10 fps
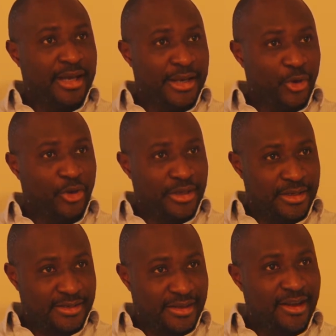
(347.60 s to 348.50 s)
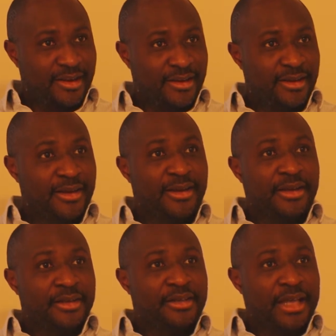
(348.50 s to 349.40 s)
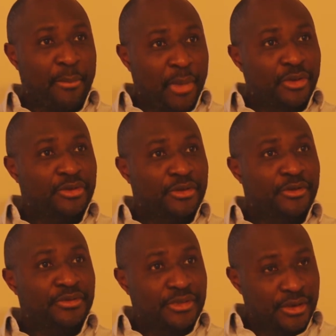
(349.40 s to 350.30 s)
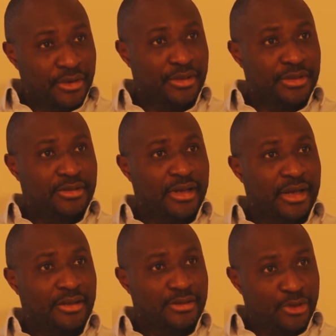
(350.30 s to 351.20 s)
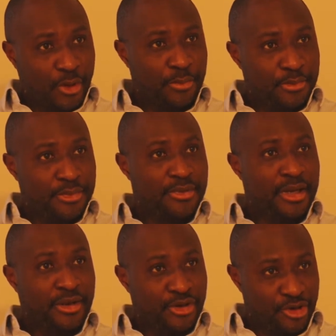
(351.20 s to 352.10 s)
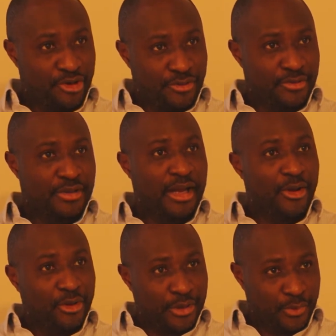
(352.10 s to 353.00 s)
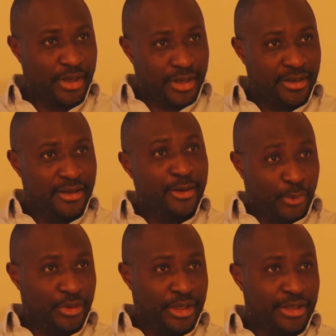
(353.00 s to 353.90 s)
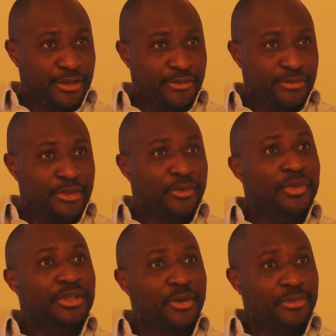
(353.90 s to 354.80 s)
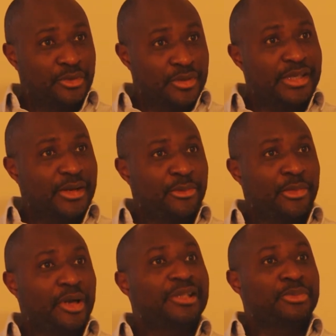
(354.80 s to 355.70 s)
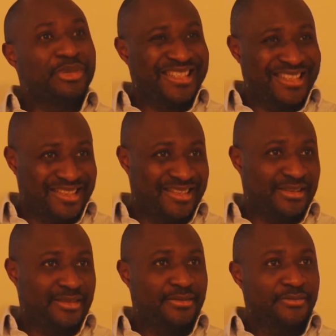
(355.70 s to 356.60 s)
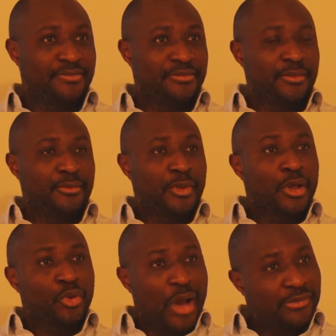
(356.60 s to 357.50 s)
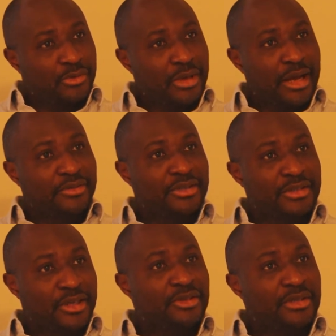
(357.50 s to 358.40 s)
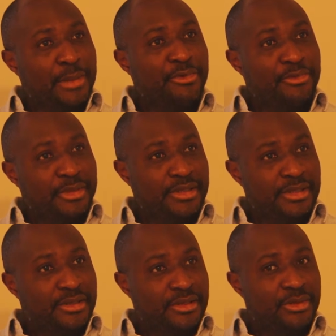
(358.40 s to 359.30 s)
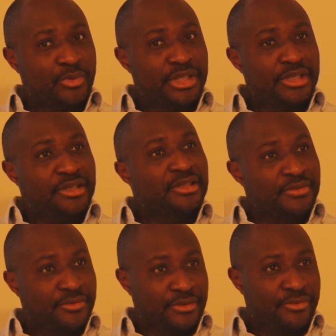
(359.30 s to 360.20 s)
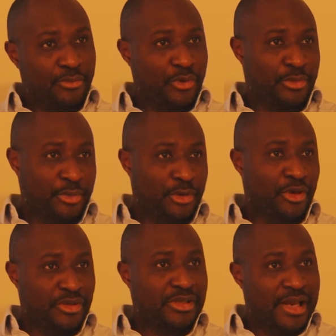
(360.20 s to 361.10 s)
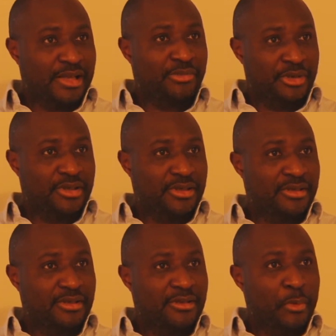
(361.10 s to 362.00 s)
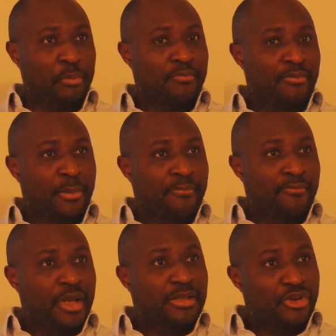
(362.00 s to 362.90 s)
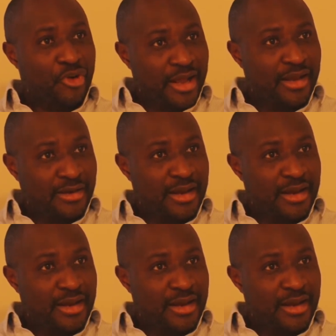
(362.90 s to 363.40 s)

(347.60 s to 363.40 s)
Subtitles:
and not the desire, the amount of turns and stops and hurdles along the way will kill you, which comes to the second part, persistence. You have to have a certain type of persistence which is different from what people understand as persistence. It's crying at